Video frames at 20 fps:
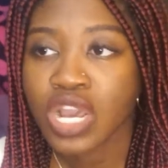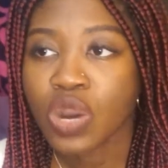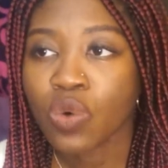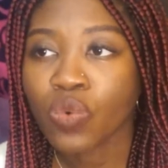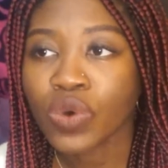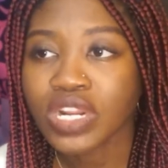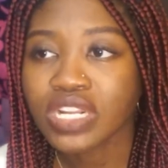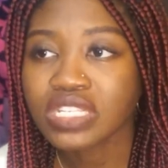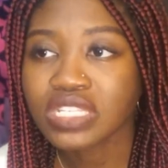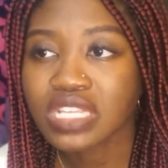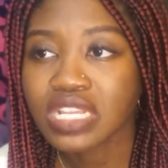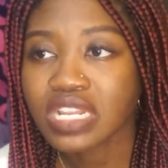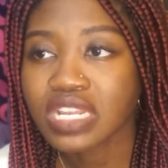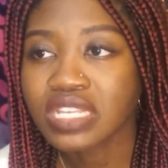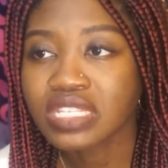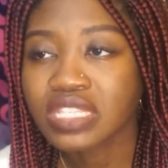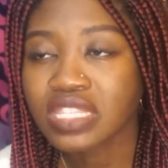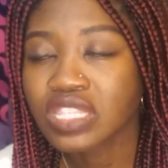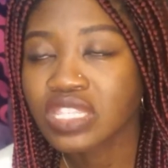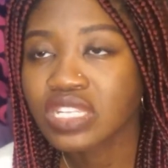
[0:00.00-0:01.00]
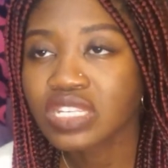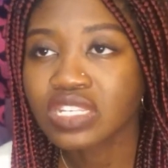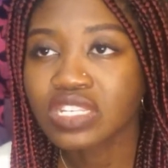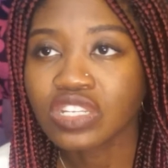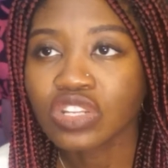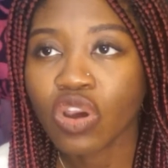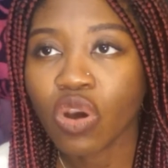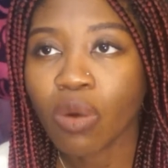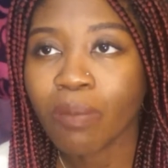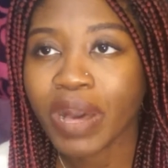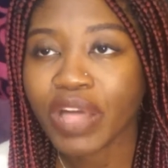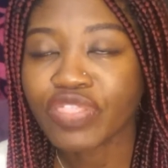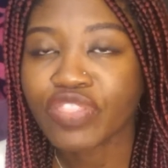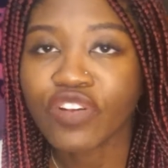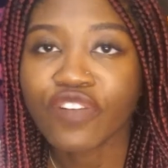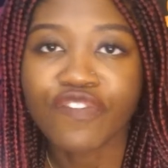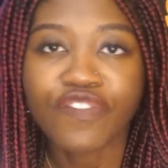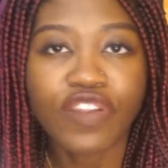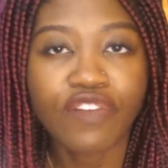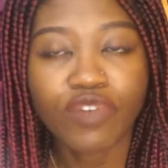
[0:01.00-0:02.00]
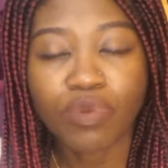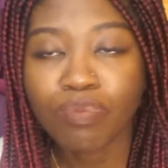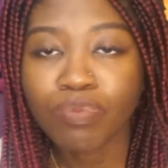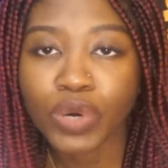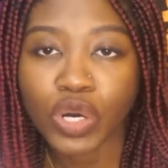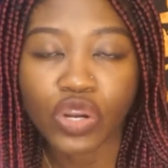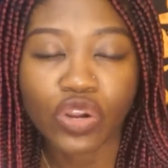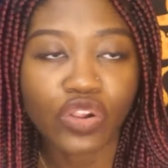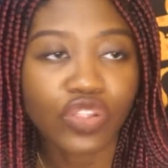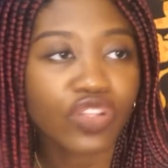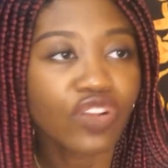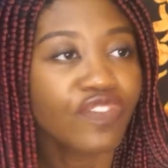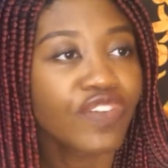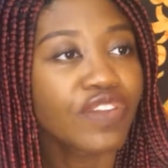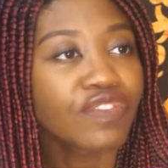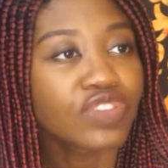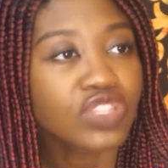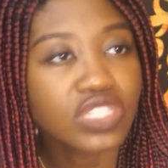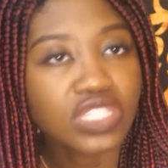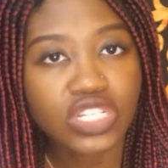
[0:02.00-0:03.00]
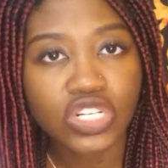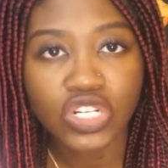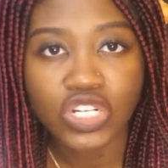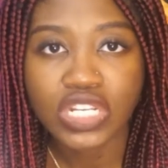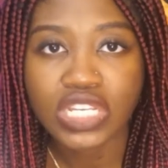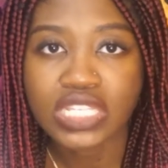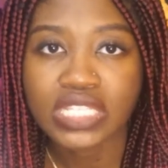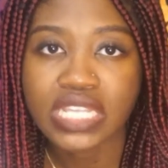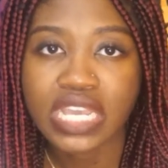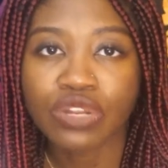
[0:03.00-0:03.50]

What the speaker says: What is it, is, you know, about their favorite book or their favorite series,